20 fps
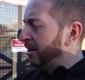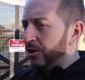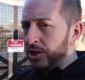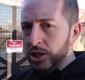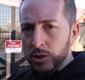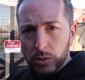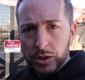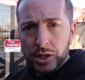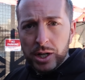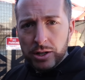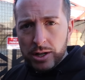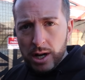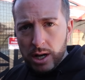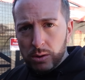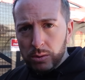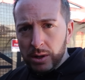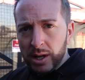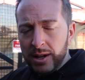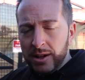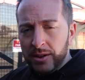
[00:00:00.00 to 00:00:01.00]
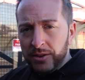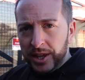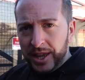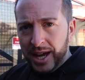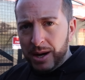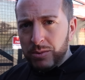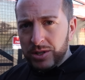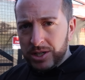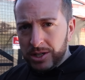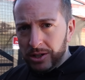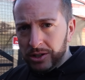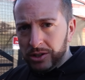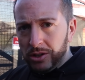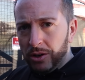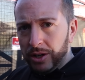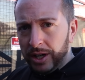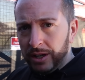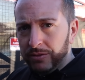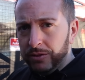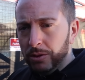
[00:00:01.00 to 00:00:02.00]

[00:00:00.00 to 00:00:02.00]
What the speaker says: you wouldn't have known that that was an iconic